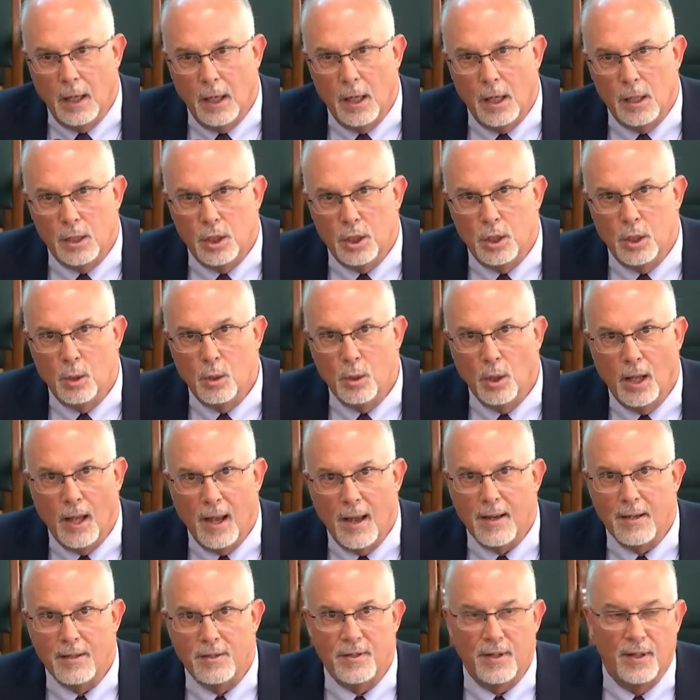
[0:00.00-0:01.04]

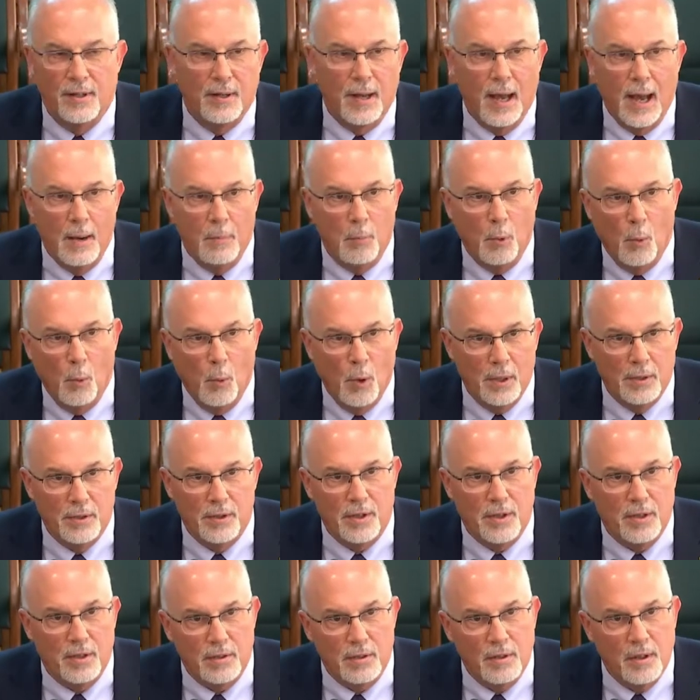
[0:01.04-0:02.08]
utilize the 911
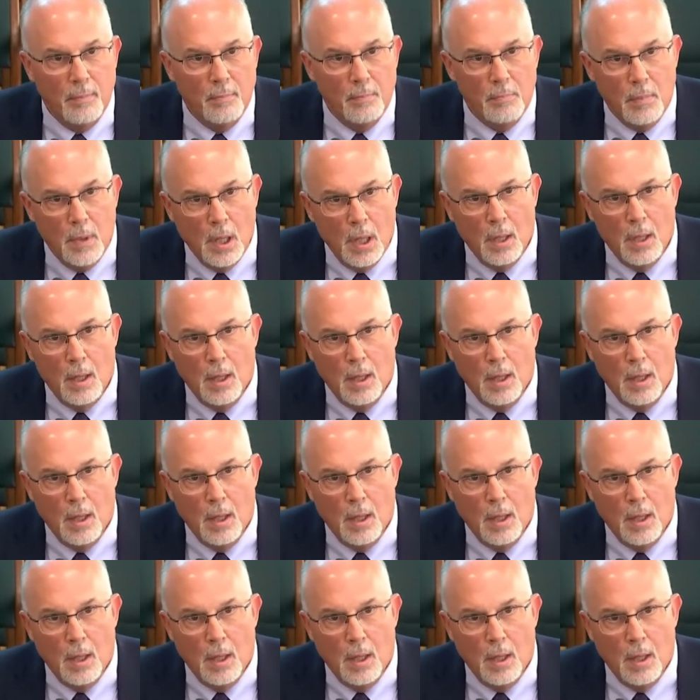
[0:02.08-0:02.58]
system